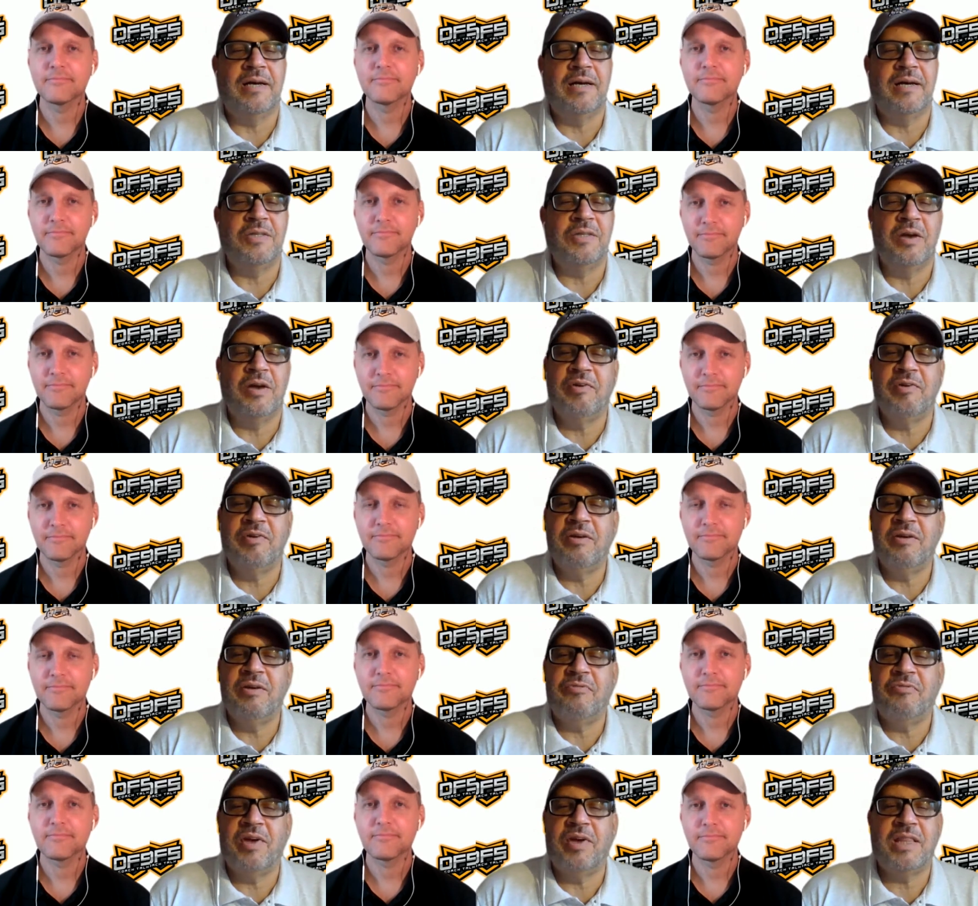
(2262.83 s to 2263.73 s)
Speaker 1: Uh, do you
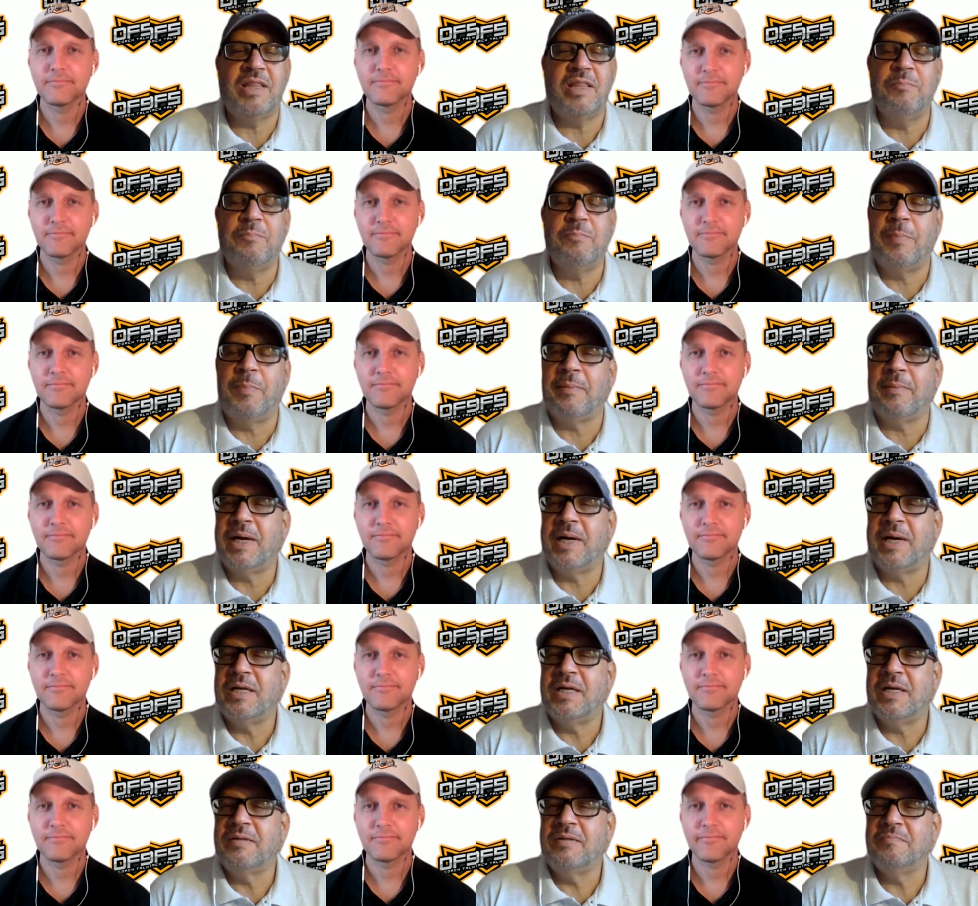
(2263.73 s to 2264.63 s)
have any faith in
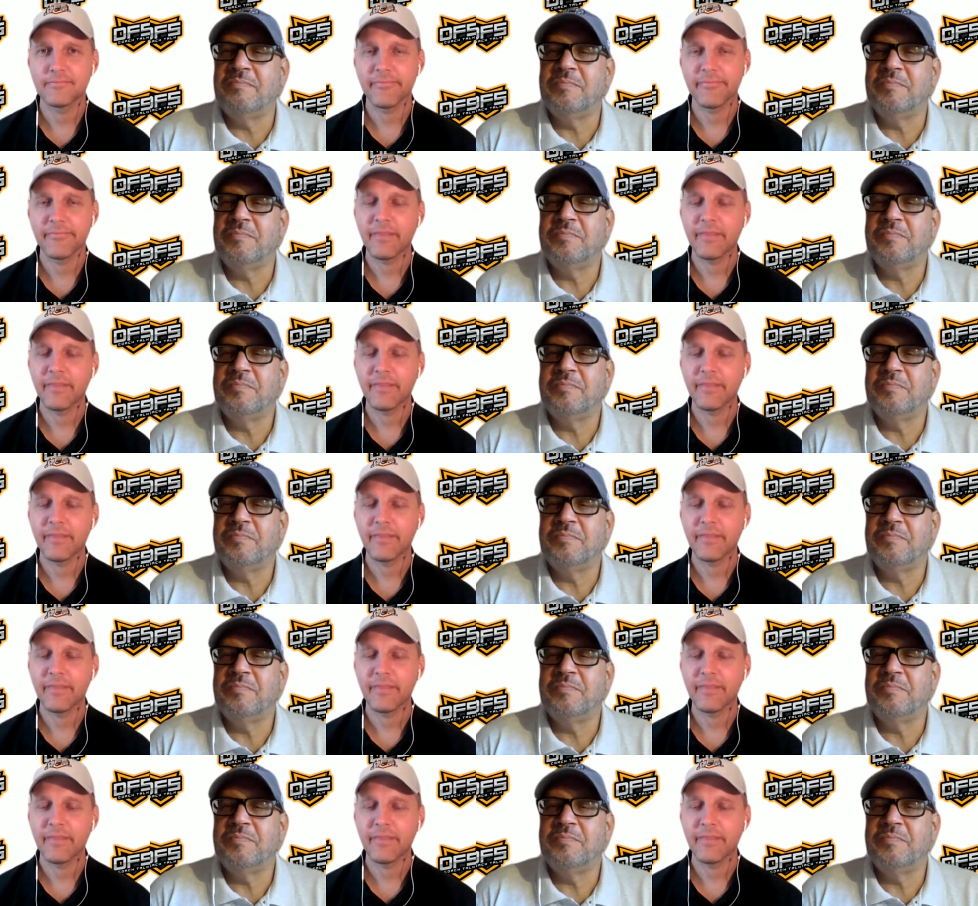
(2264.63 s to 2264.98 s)
Bubba?